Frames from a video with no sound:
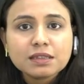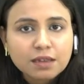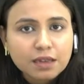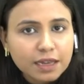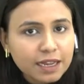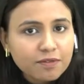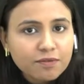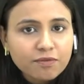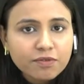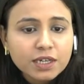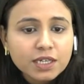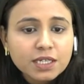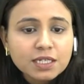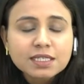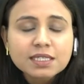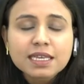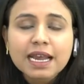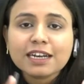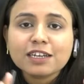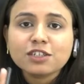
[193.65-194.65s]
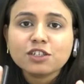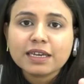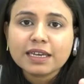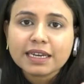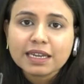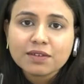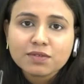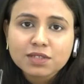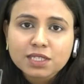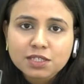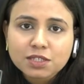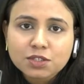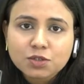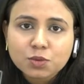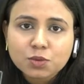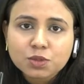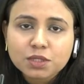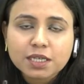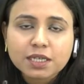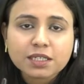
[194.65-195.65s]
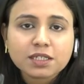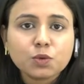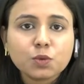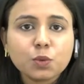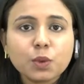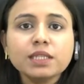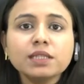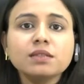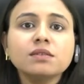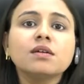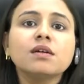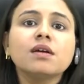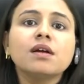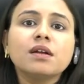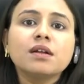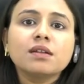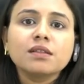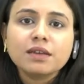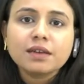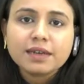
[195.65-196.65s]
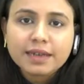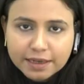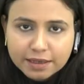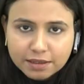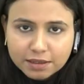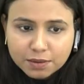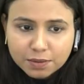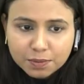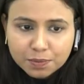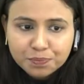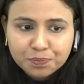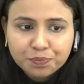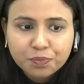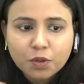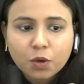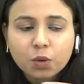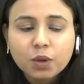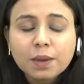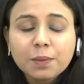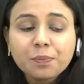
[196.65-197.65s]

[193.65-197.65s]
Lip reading: infants and grave is associated with the dead. Okay.